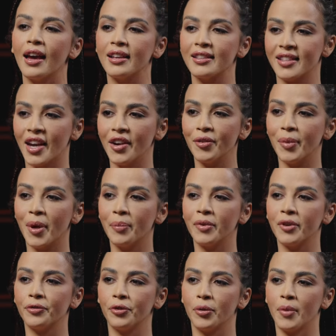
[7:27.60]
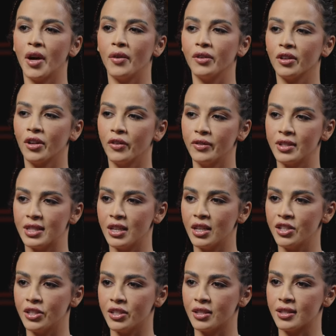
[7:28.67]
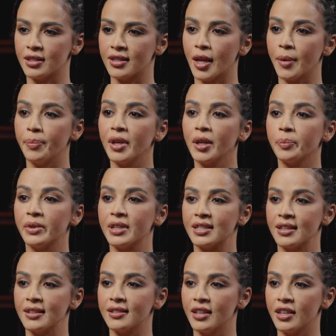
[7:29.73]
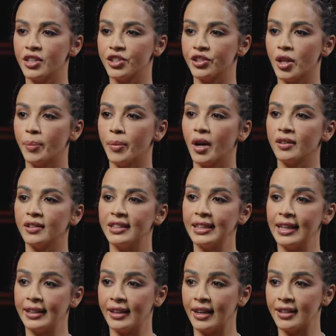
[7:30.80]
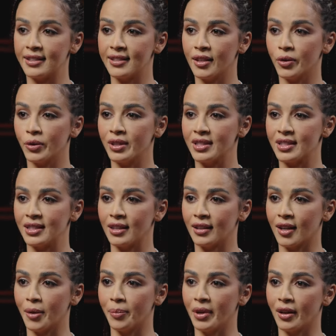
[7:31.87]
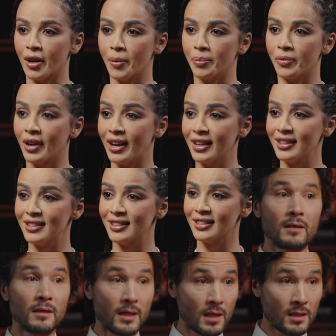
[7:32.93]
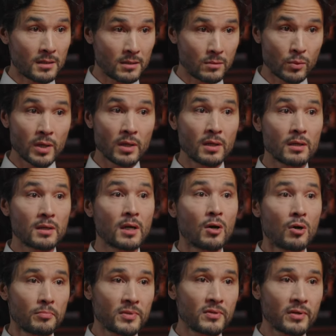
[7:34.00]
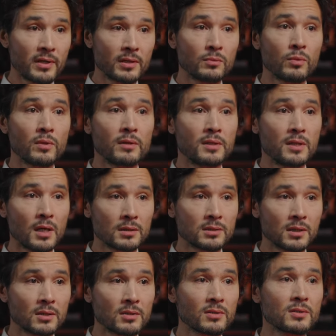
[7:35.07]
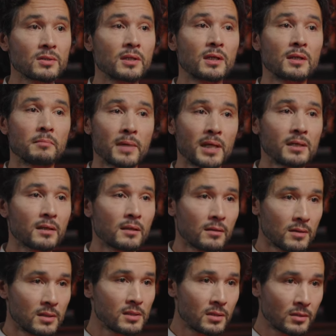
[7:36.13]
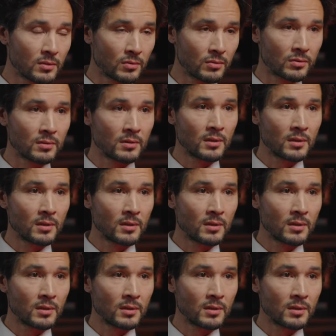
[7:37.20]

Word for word: As I remember from our conversations, a big presentation about DNA sequencing coming up, right? Yes, we cooperate with doctors and medical institute.